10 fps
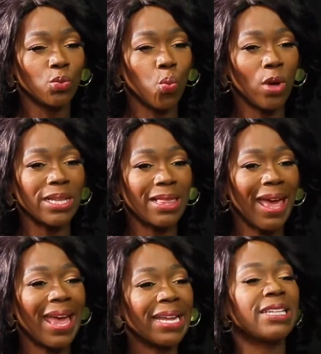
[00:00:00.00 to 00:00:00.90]
Were
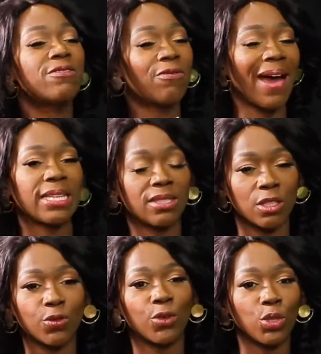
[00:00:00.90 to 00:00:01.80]
there any
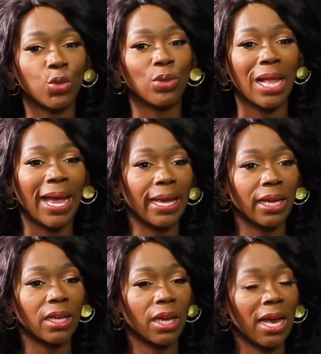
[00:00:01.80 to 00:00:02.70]
vices for you,
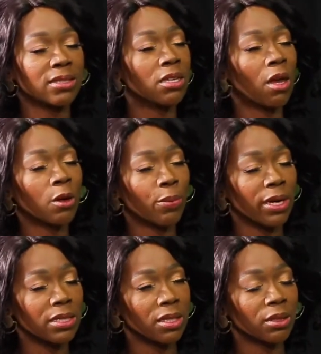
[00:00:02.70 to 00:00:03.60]
like, as a young
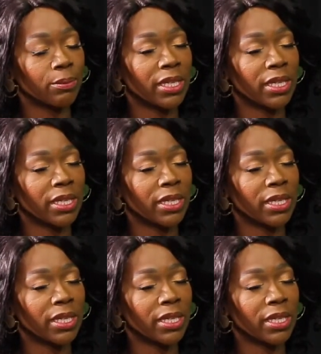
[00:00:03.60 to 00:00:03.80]
person?